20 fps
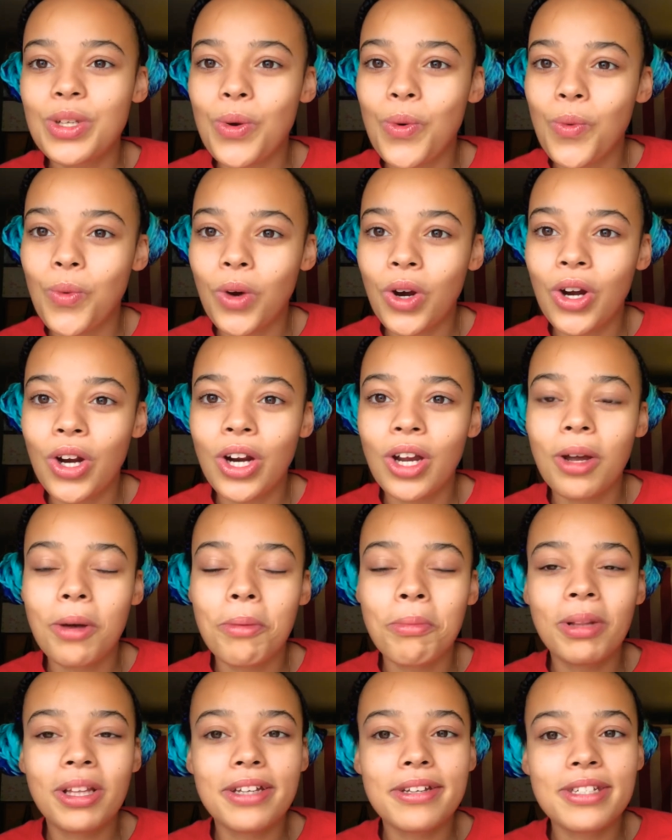work, a
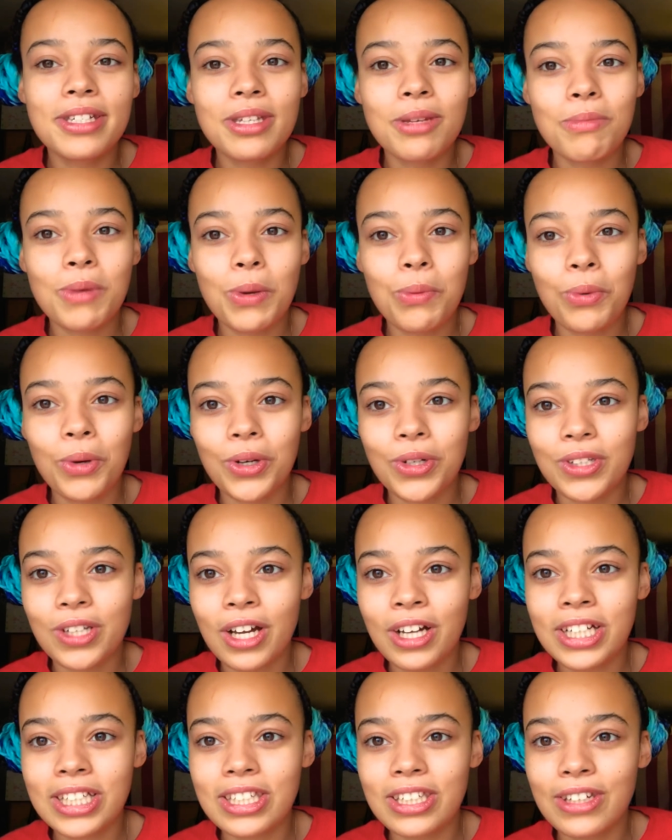place to be
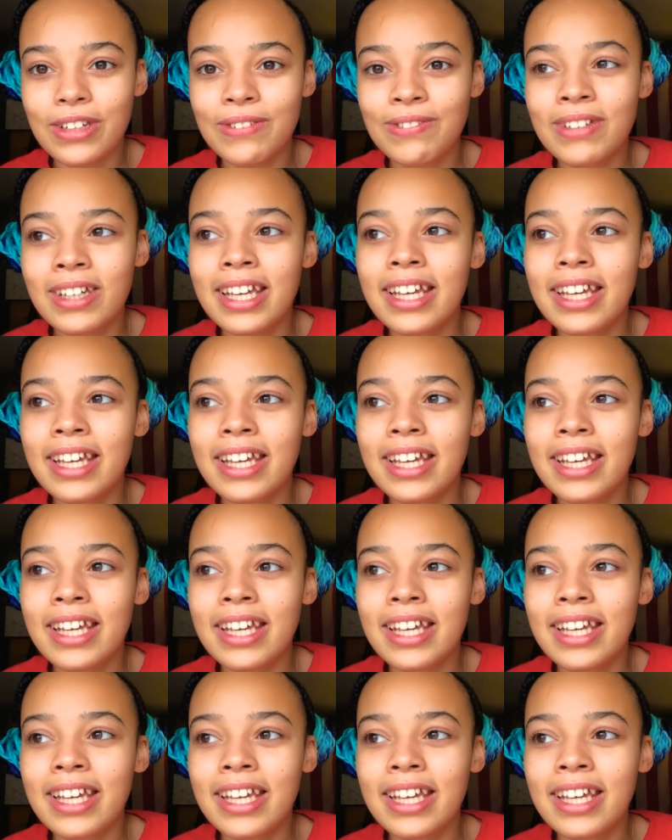productive,